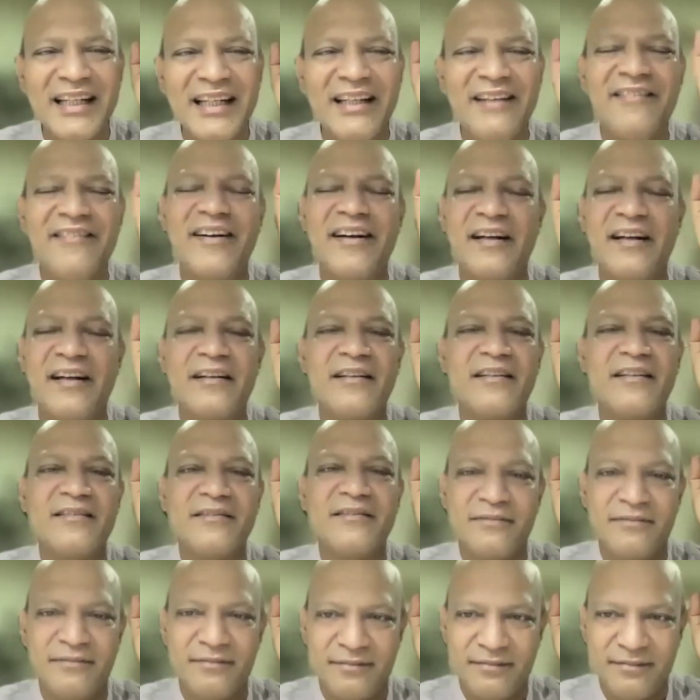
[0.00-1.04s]
event
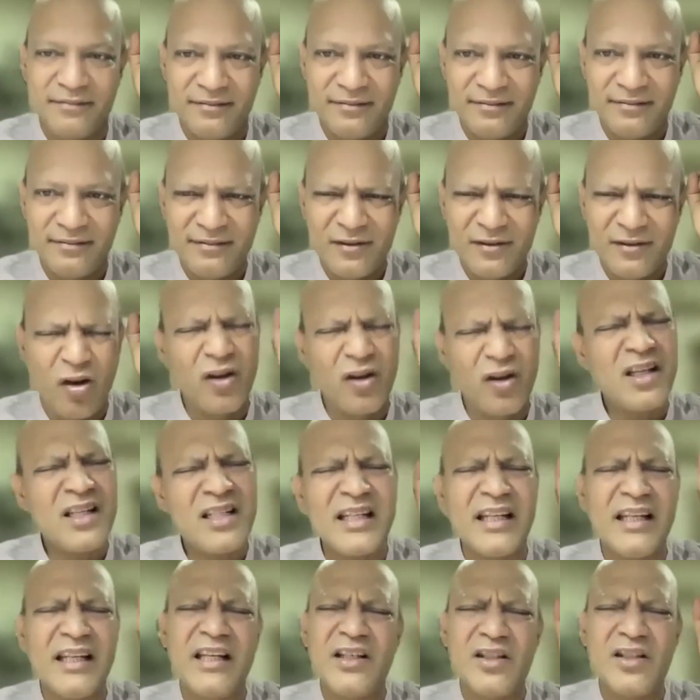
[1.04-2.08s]
or a
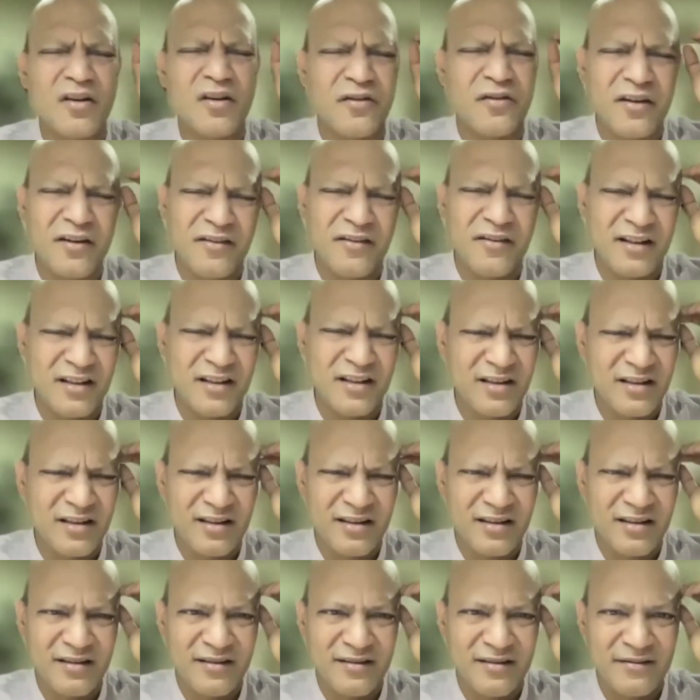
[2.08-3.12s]
series of events.